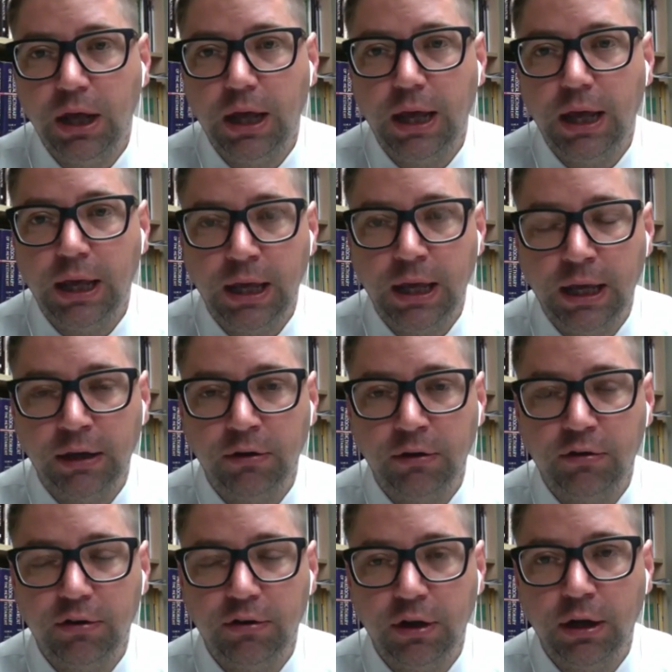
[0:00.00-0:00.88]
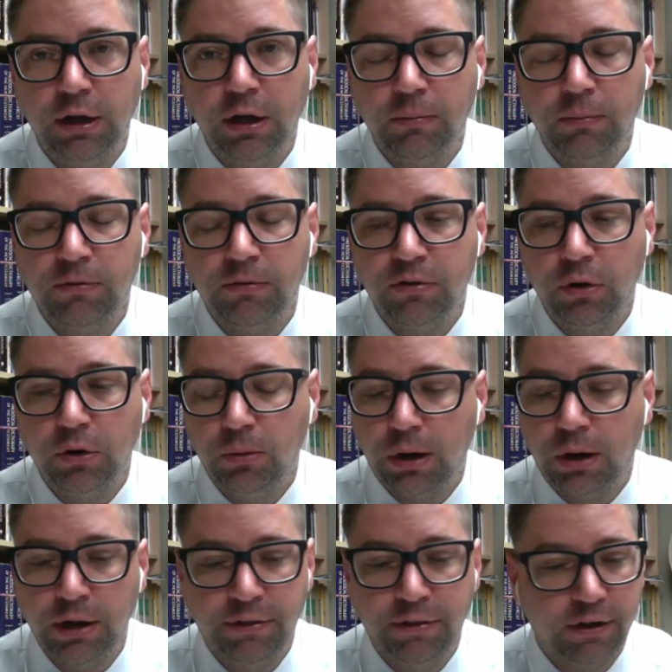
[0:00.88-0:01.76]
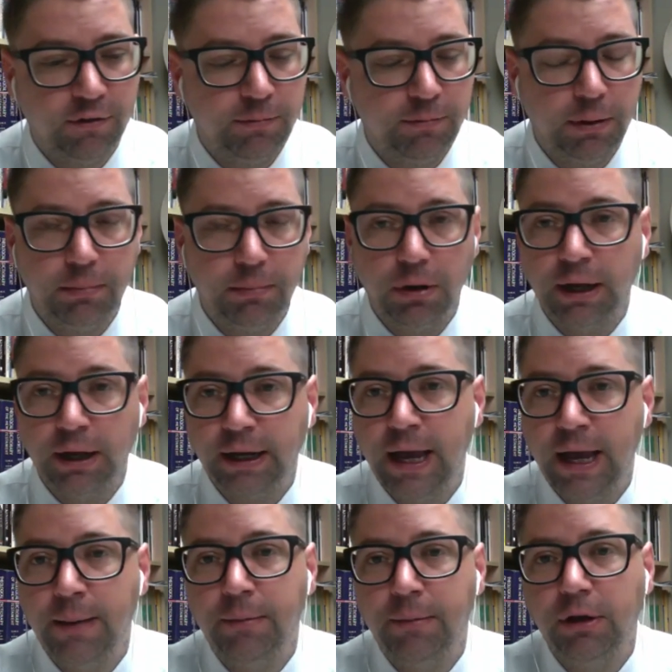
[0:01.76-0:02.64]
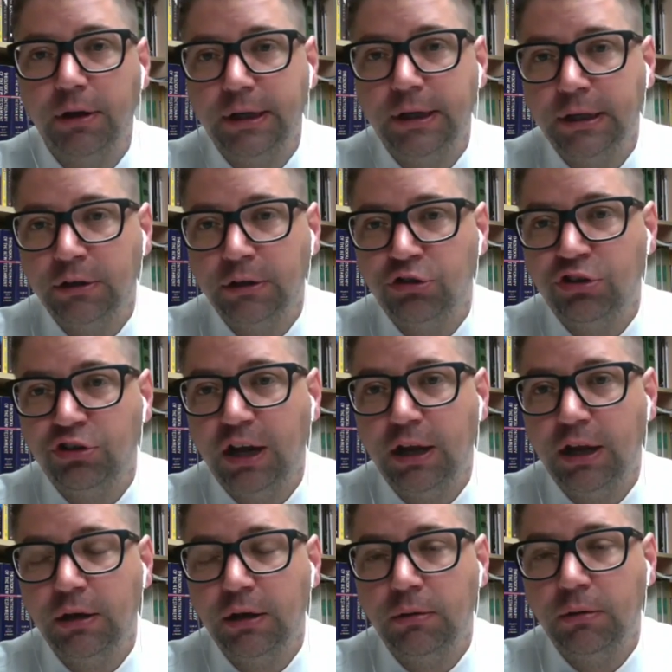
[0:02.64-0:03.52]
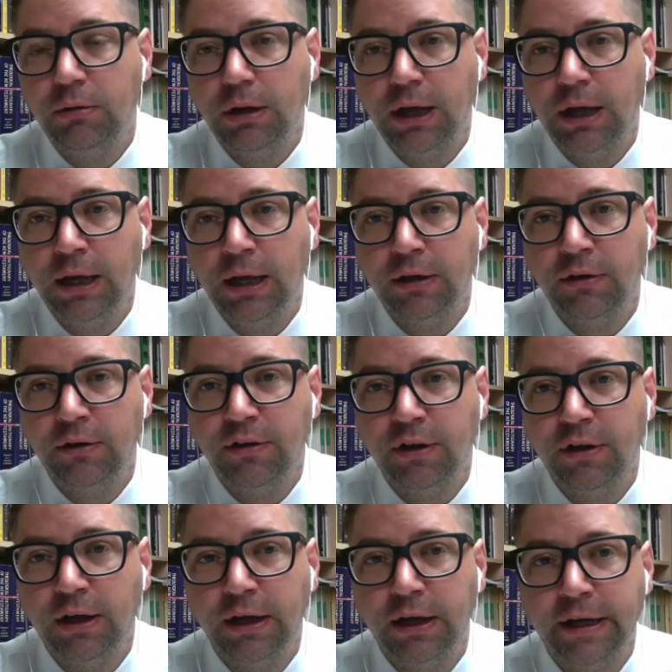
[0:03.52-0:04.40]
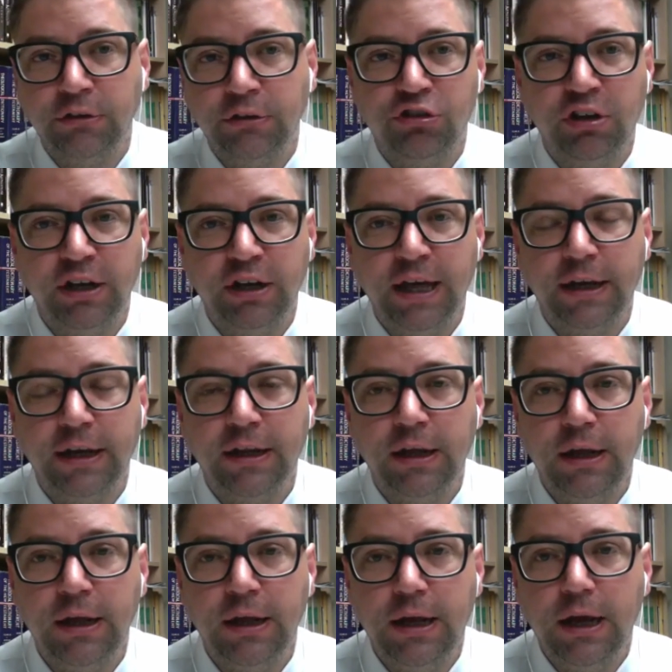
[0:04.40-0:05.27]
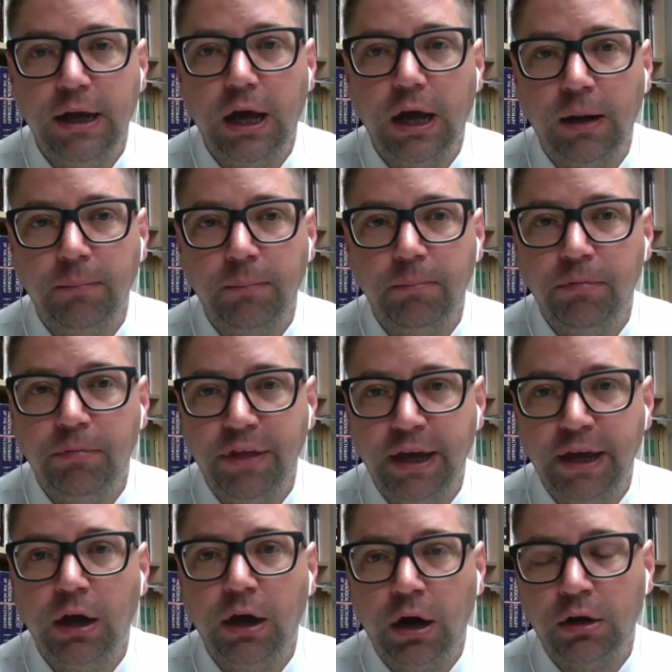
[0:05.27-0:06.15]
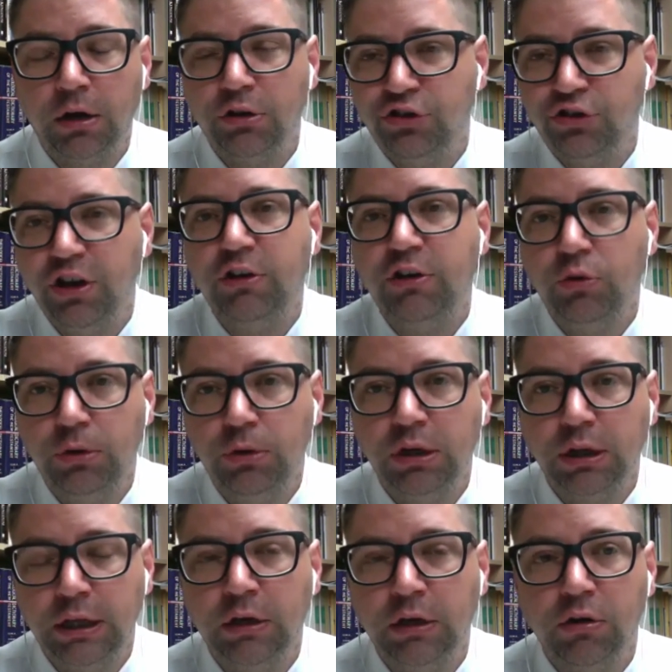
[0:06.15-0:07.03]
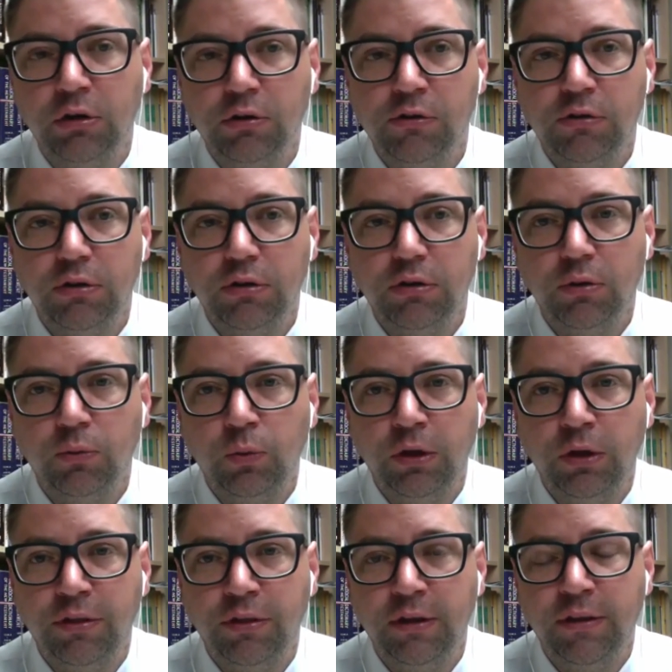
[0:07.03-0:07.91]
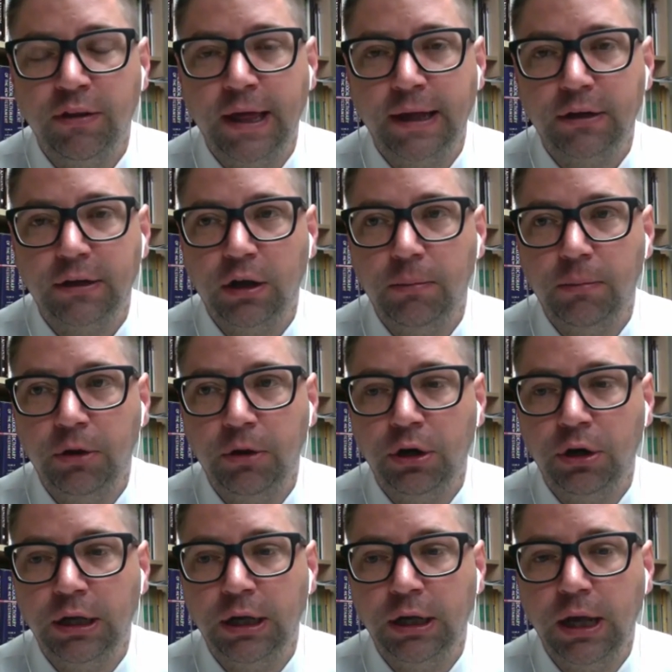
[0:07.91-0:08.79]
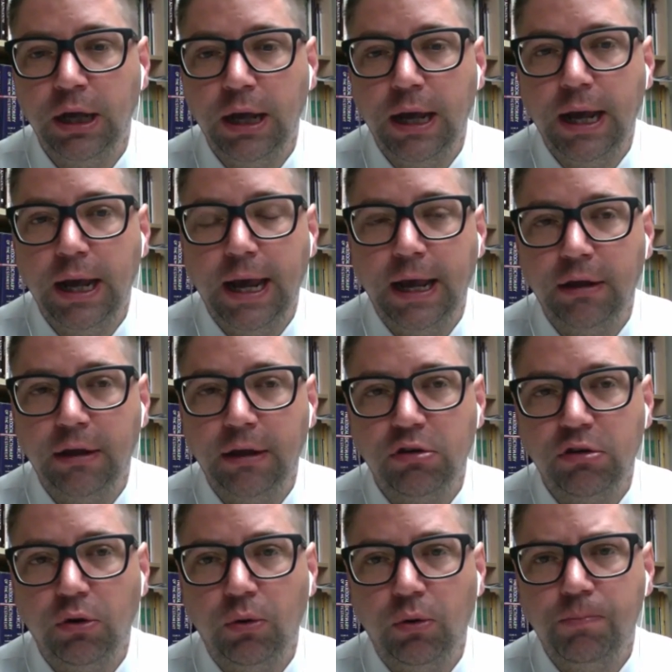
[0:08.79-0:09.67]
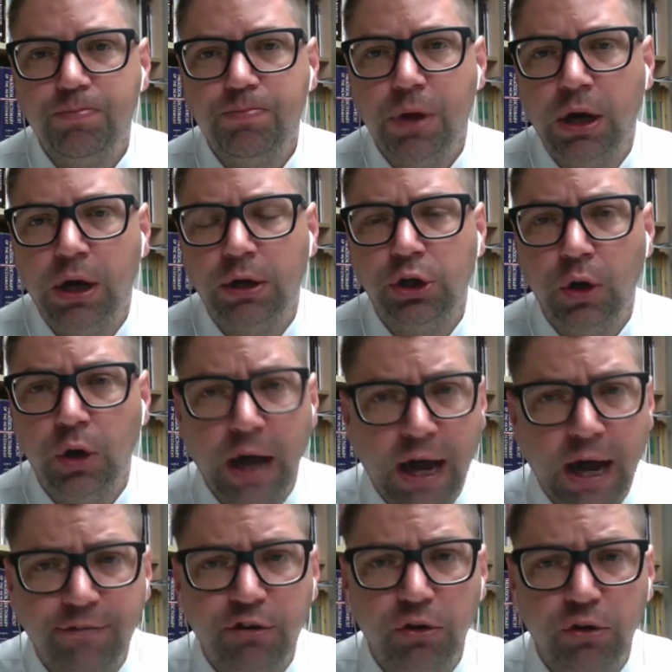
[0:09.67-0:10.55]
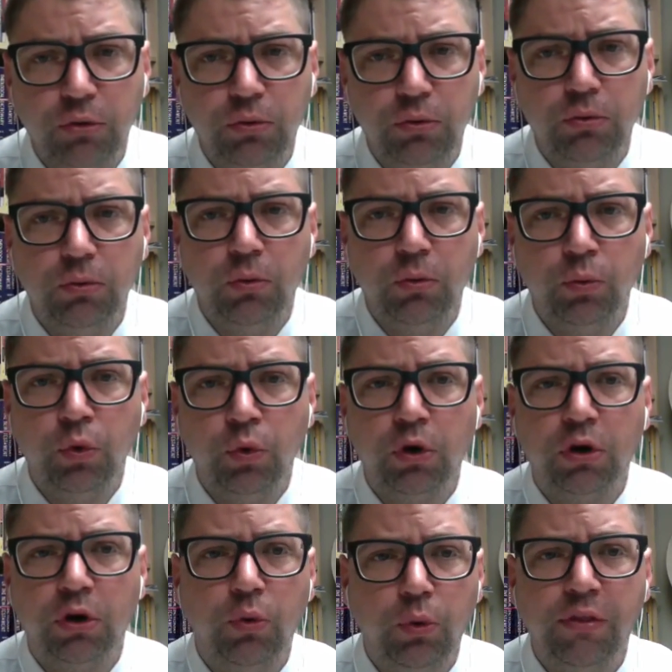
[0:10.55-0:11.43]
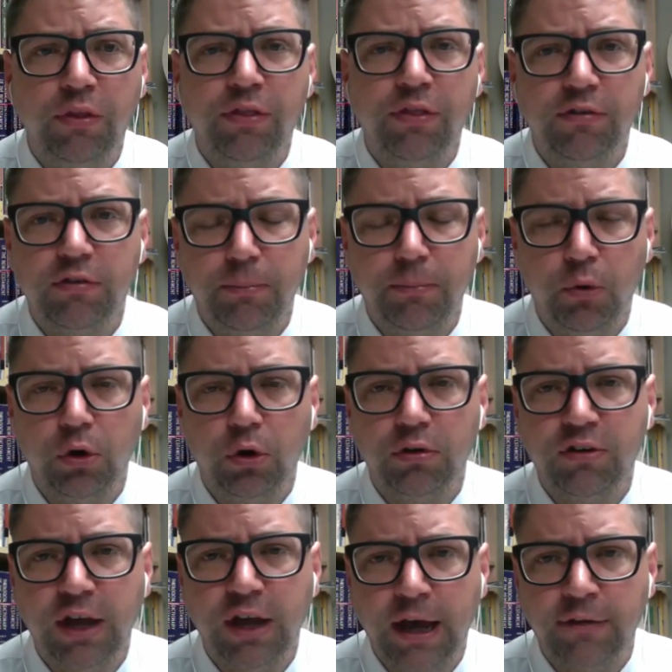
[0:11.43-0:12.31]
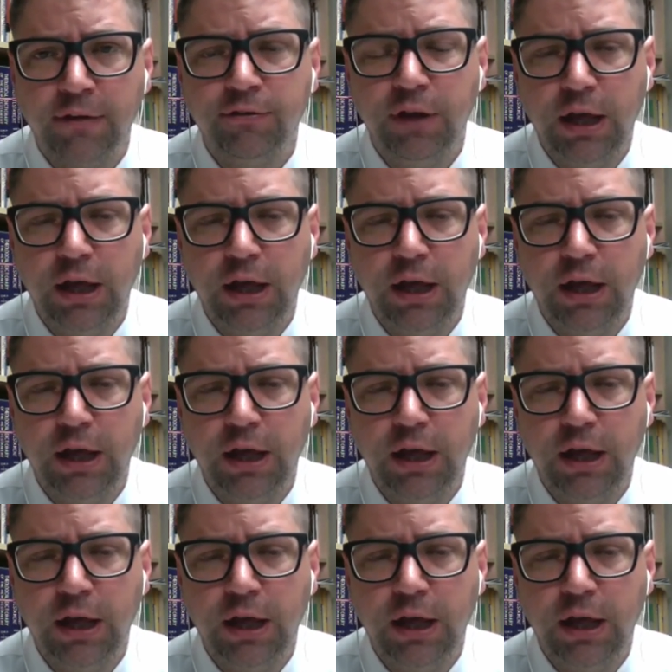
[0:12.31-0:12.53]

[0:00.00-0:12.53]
And so I think of people like Emily and Shannon and Jeanette. They are genuine leaders within that community. And so you have to work with the support staff.